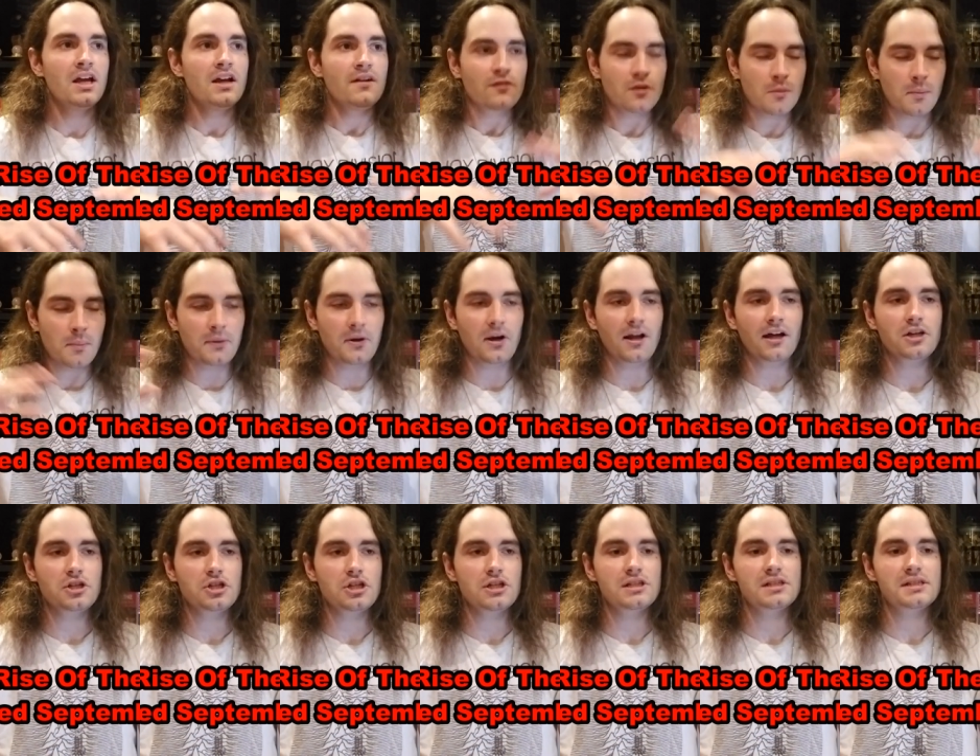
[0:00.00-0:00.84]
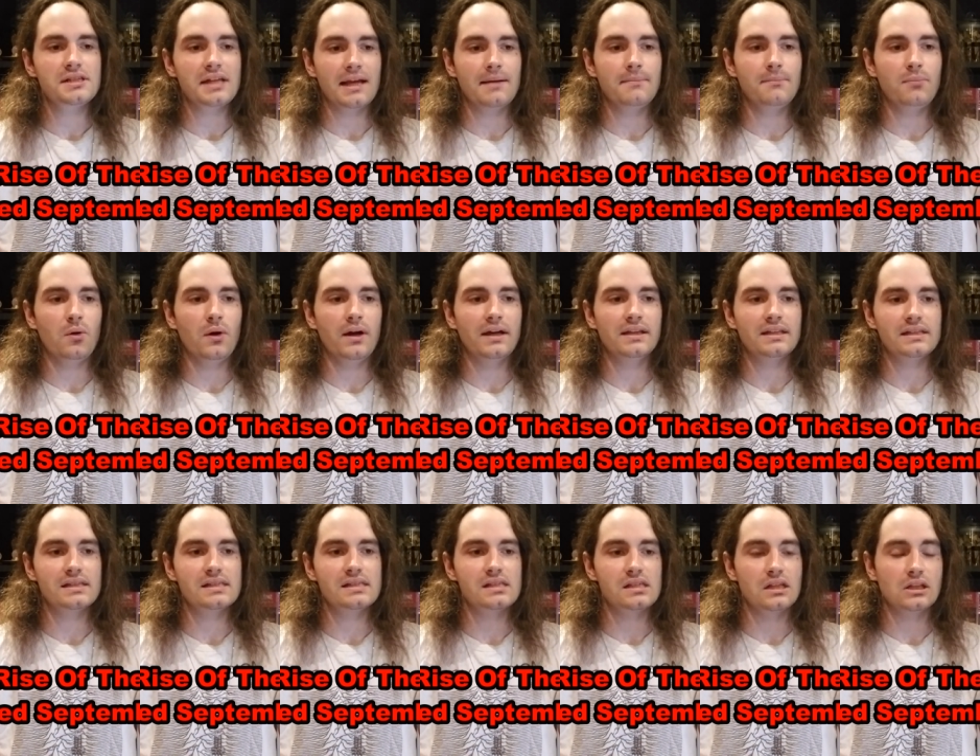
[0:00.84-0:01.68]
From production standpoint,
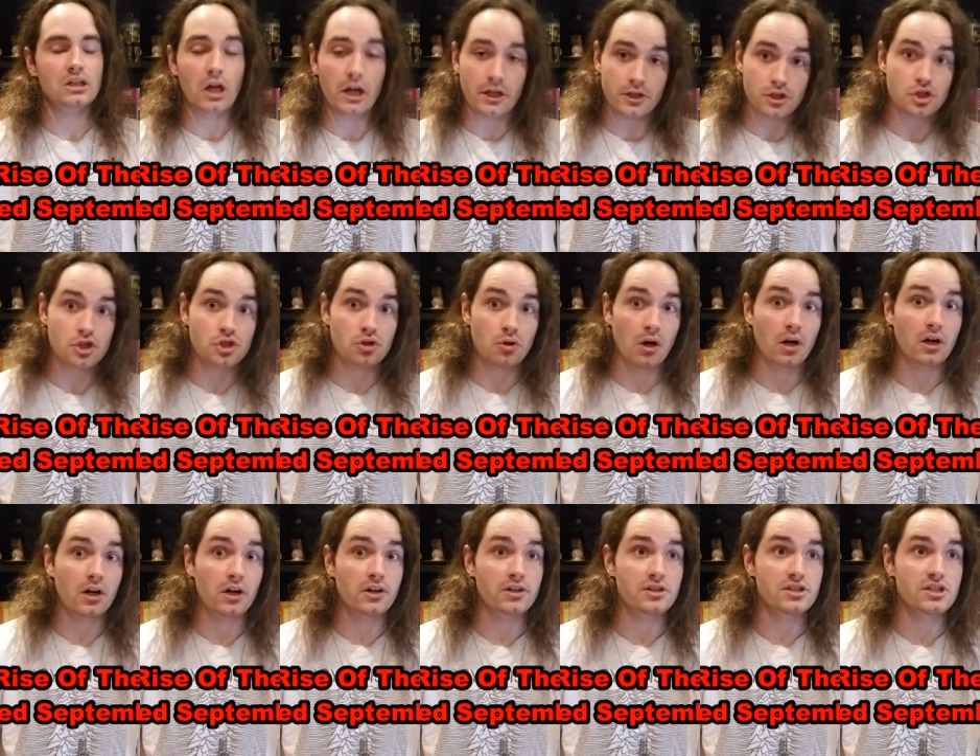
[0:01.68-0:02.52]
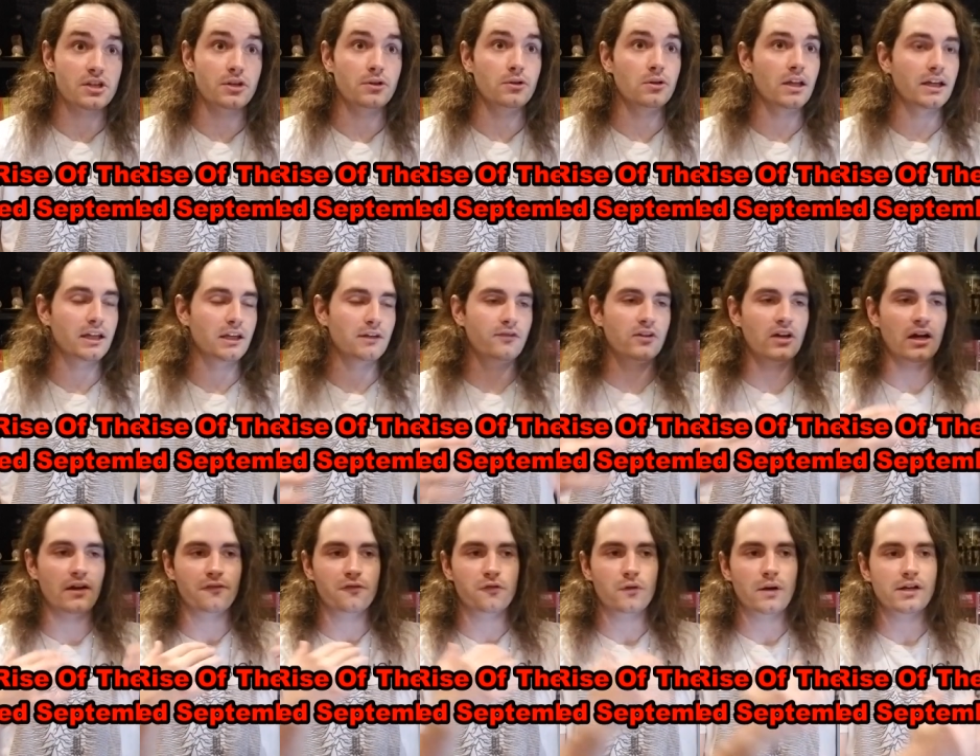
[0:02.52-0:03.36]
this is a lot stronger too. Like you've
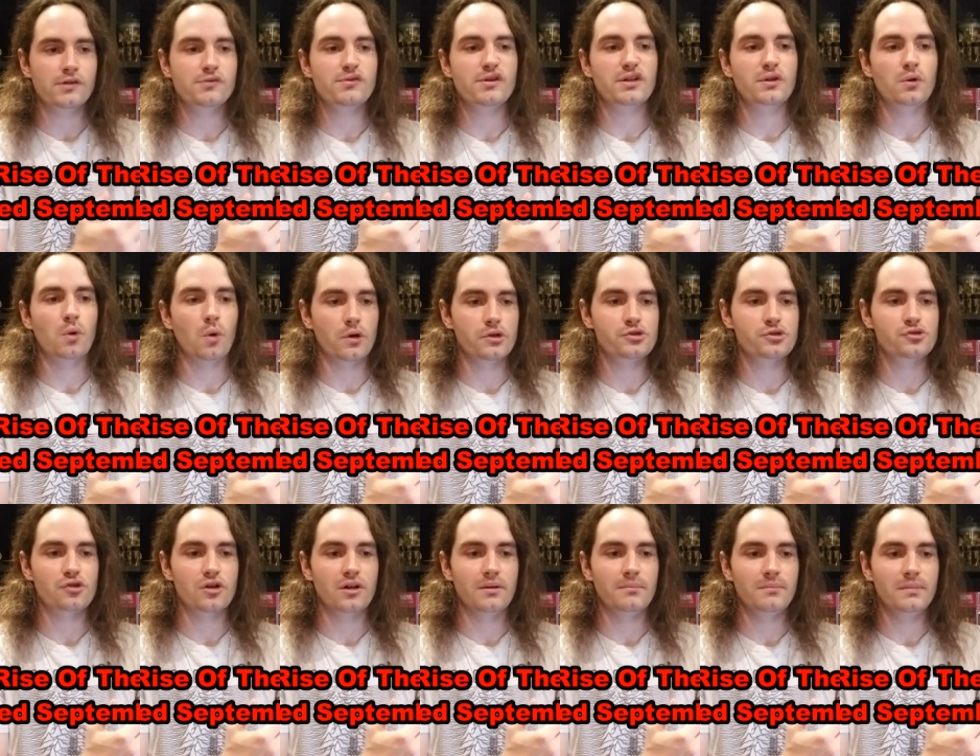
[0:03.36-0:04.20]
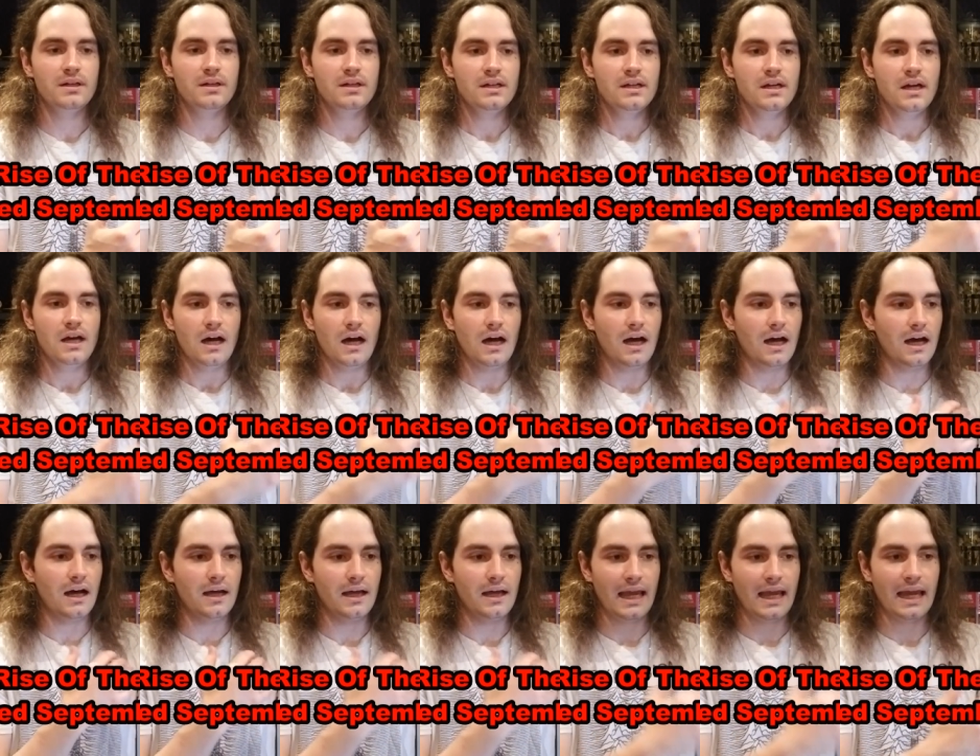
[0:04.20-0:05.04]
got Fredrik Nordström
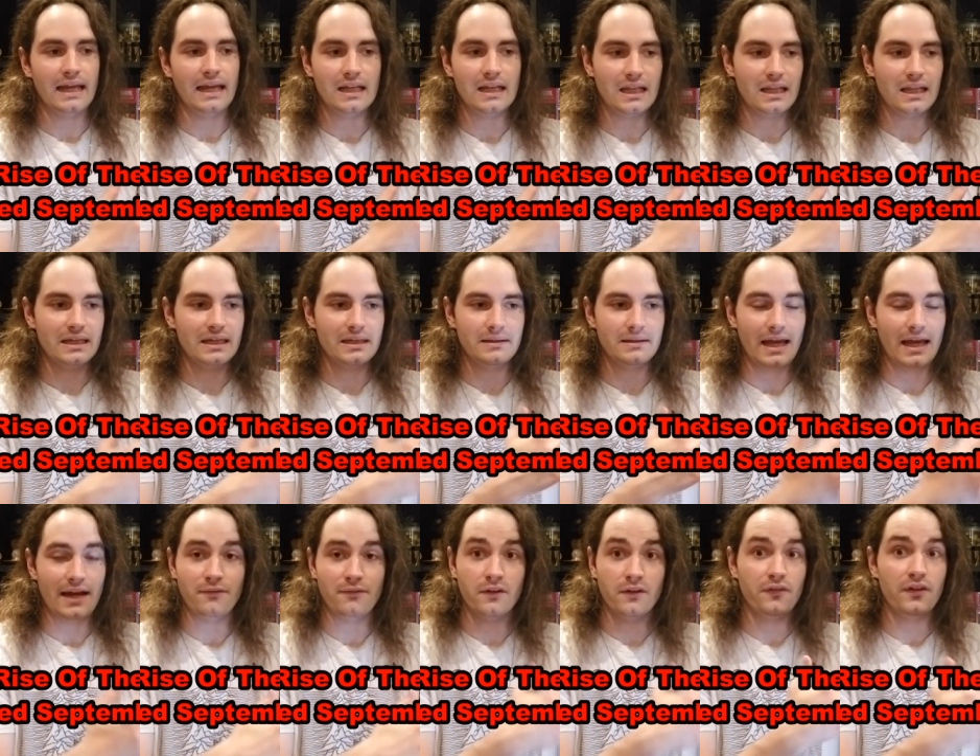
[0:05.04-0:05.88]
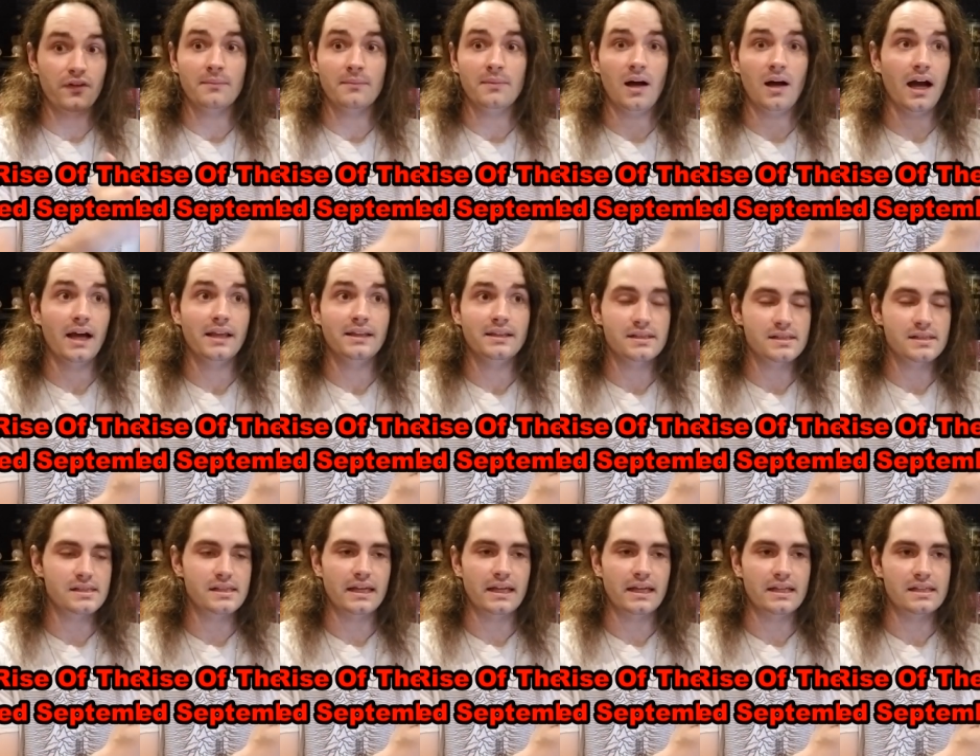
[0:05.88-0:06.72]
uh, handling everything behind the
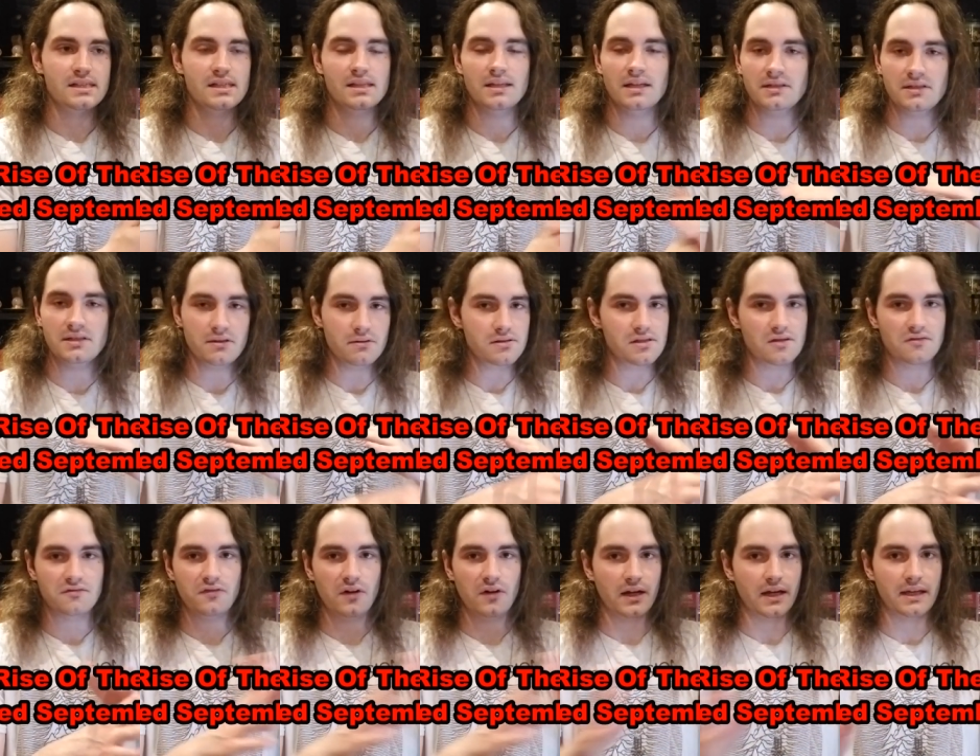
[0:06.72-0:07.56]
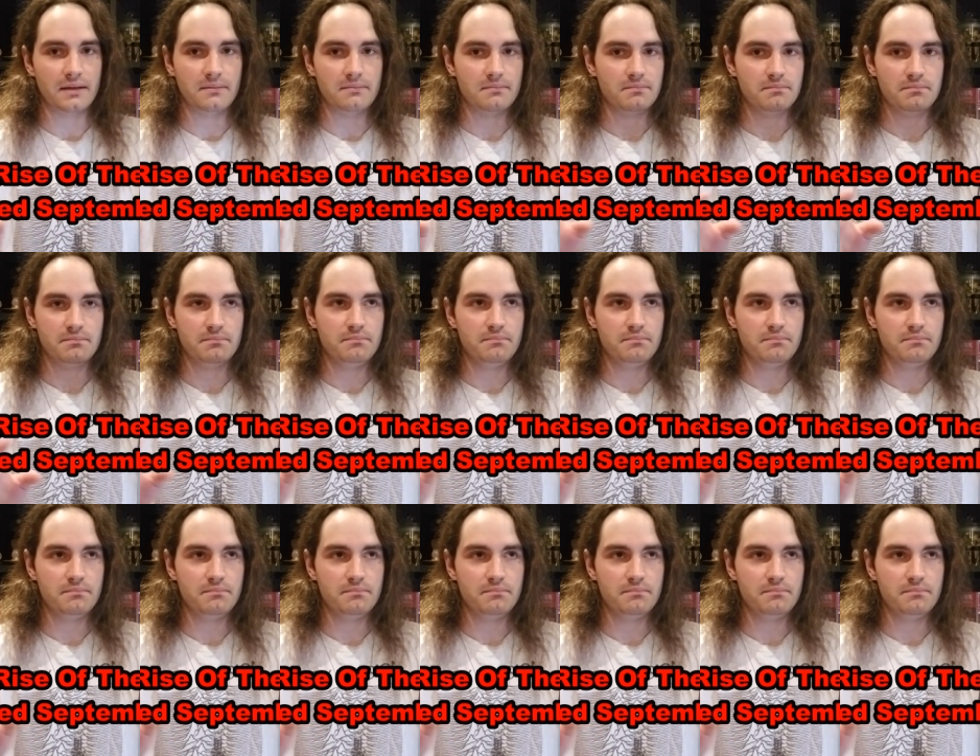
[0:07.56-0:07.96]
scenes, and the dude's a fucking